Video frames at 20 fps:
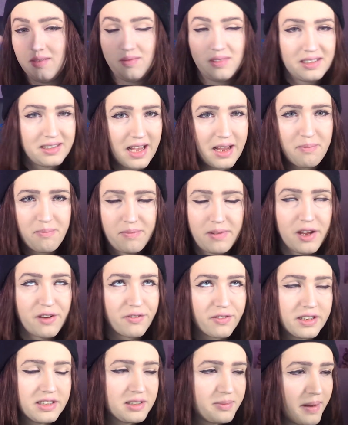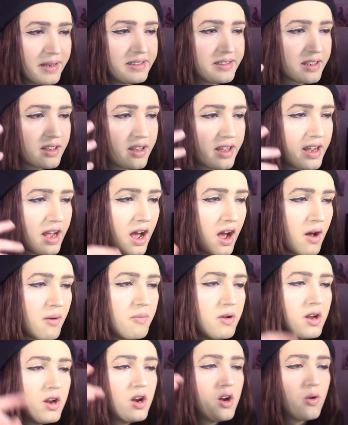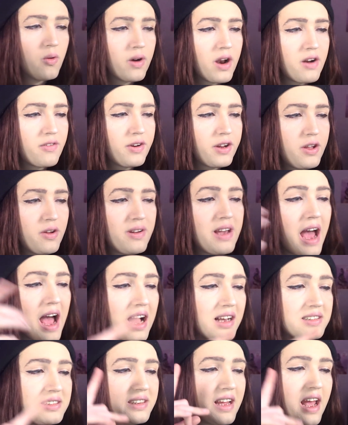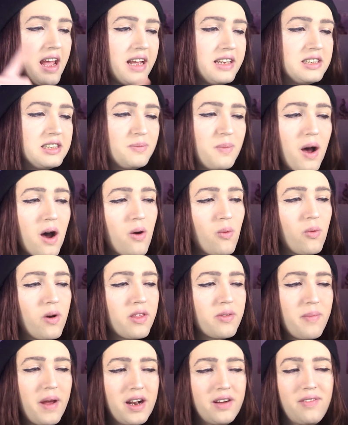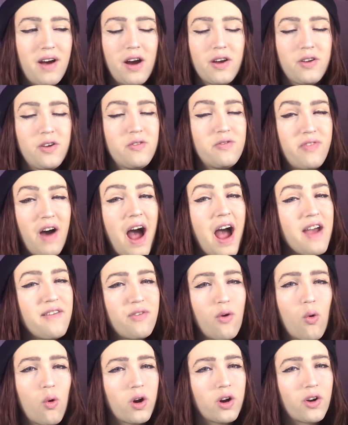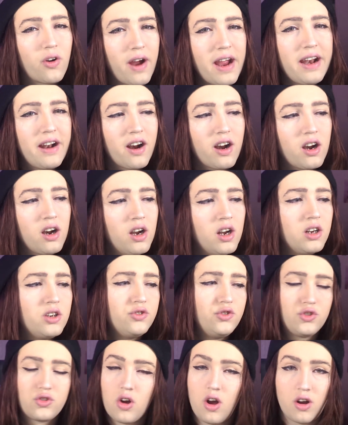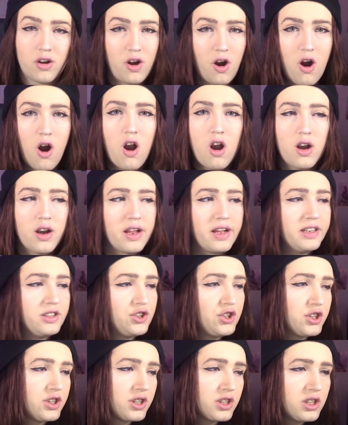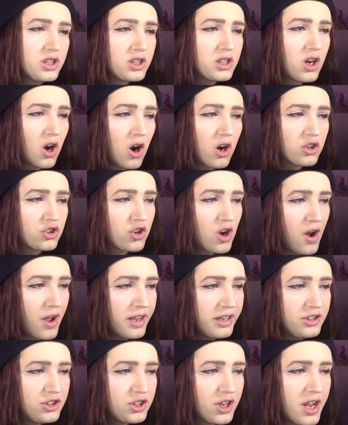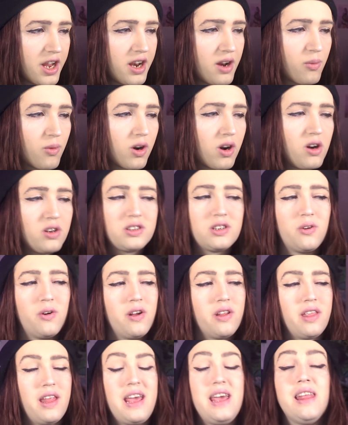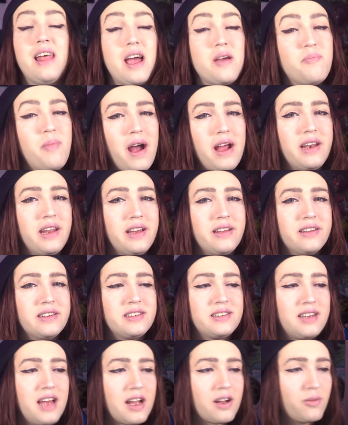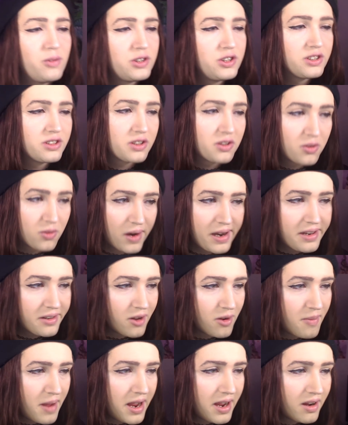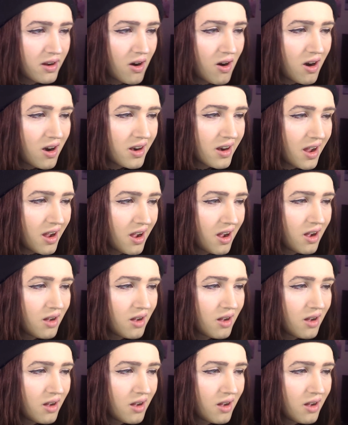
same difference basically, whenever you cast a spell with mana value 5 or greater, draw card. It's just a good card draw engine. We're also on Leyline Binding in this deck, which is a great Domain card.